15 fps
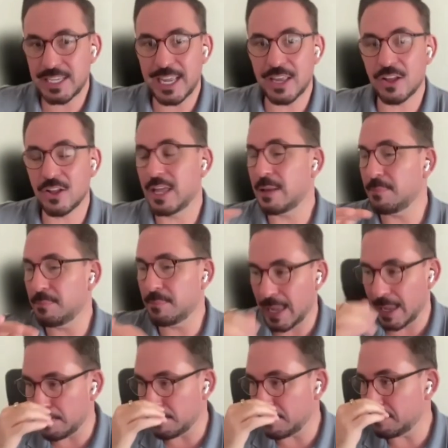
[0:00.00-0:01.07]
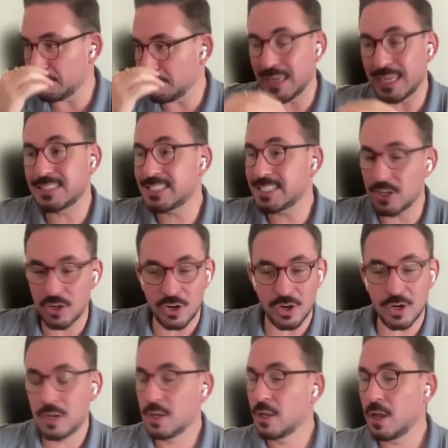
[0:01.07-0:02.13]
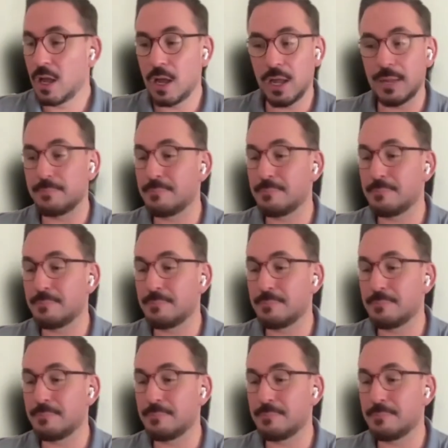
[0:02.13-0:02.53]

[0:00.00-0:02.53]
long tail and mid-tier